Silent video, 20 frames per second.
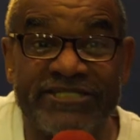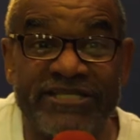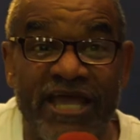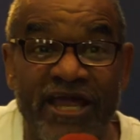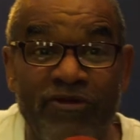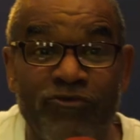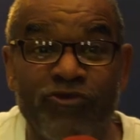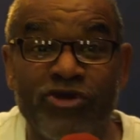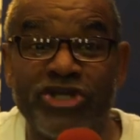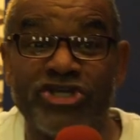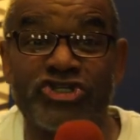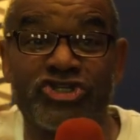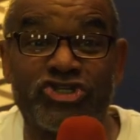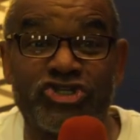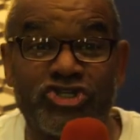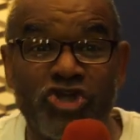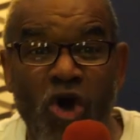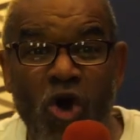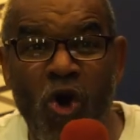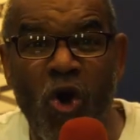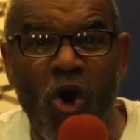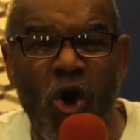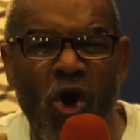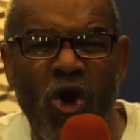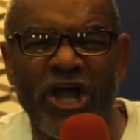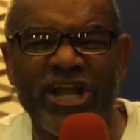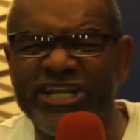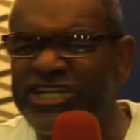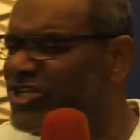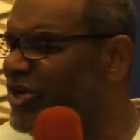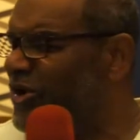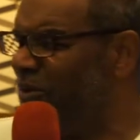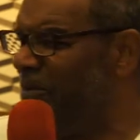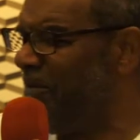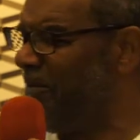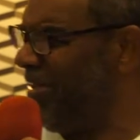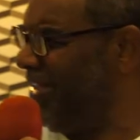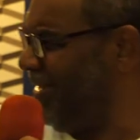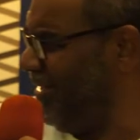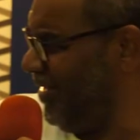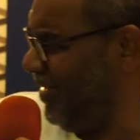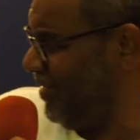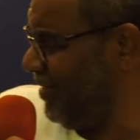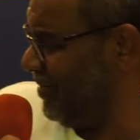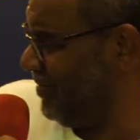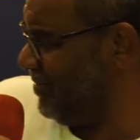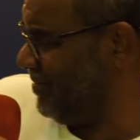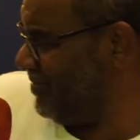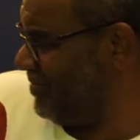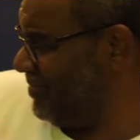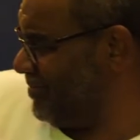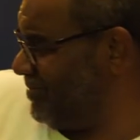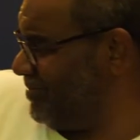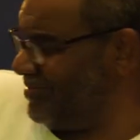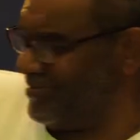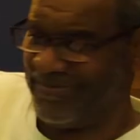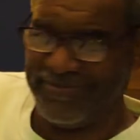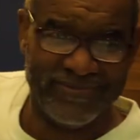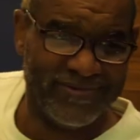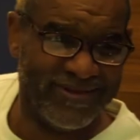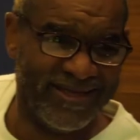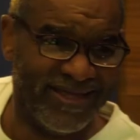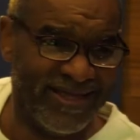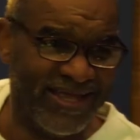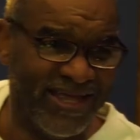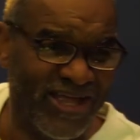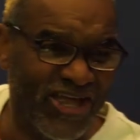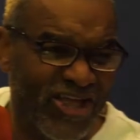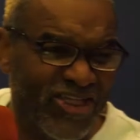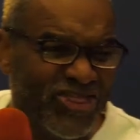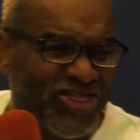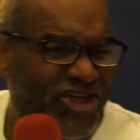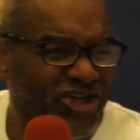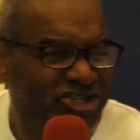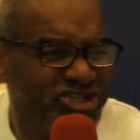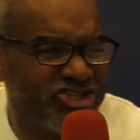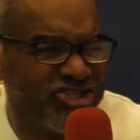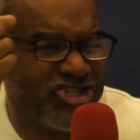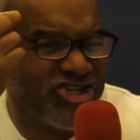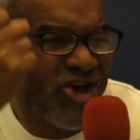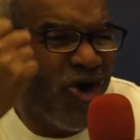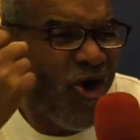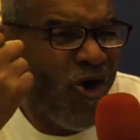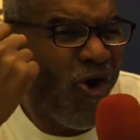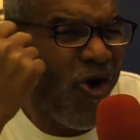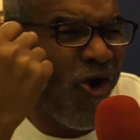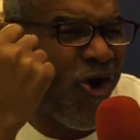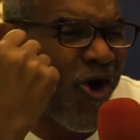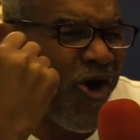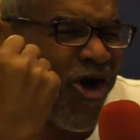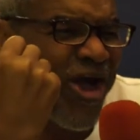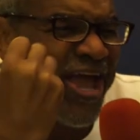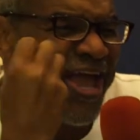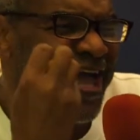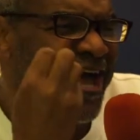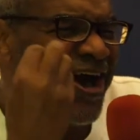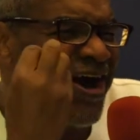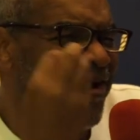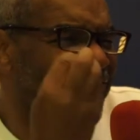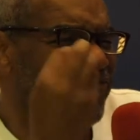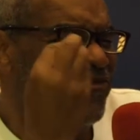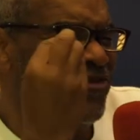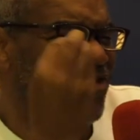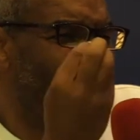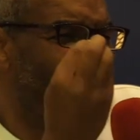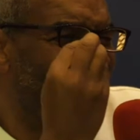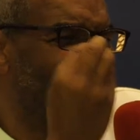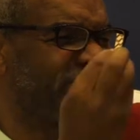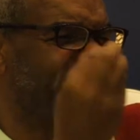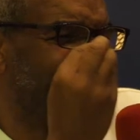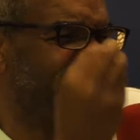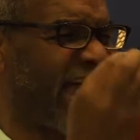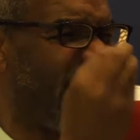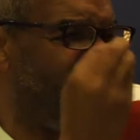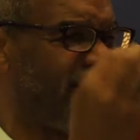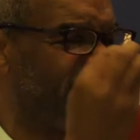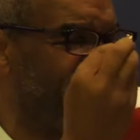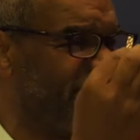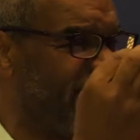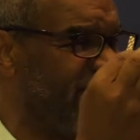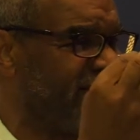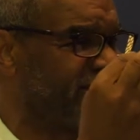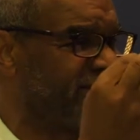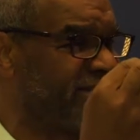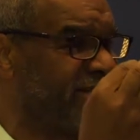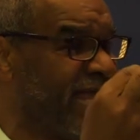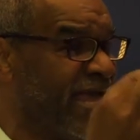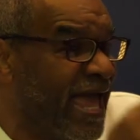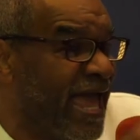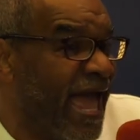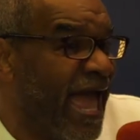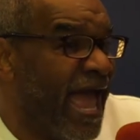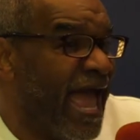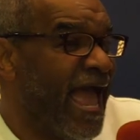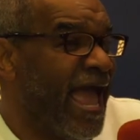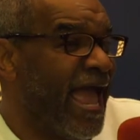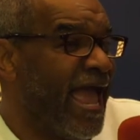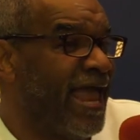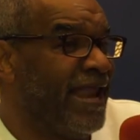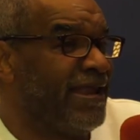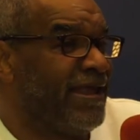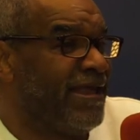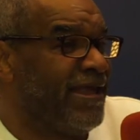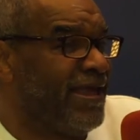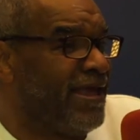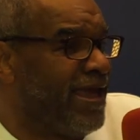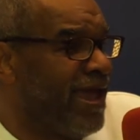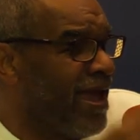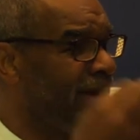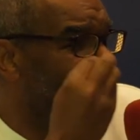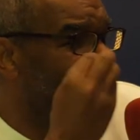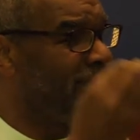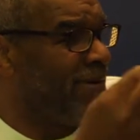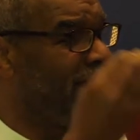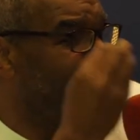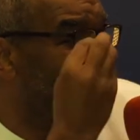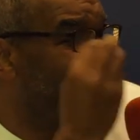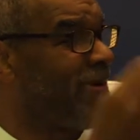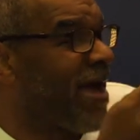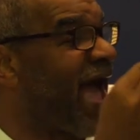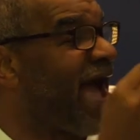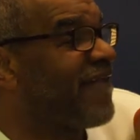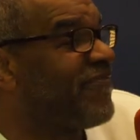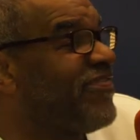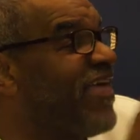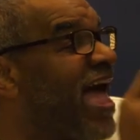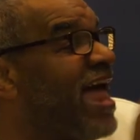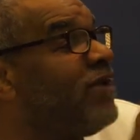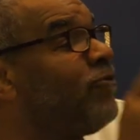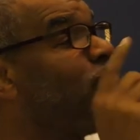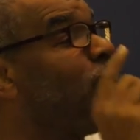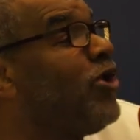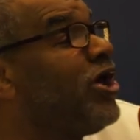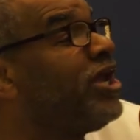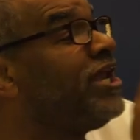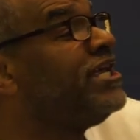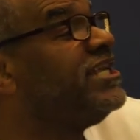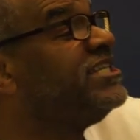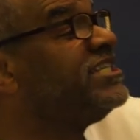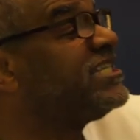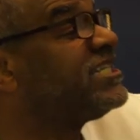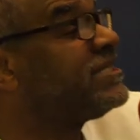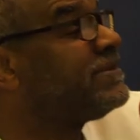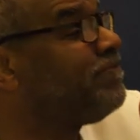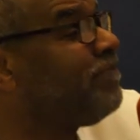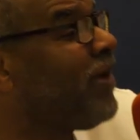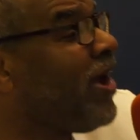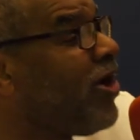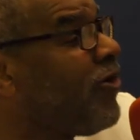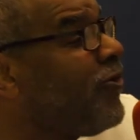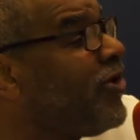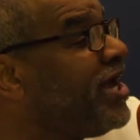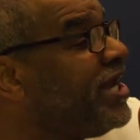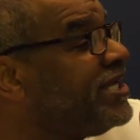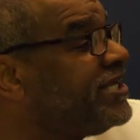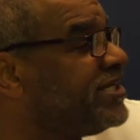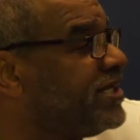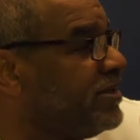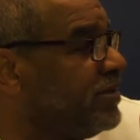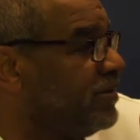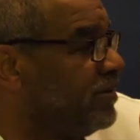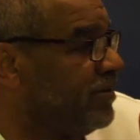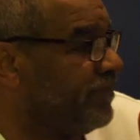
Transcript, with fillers: said, Restore unto me the joy of your salvation and give me back that willing spirit.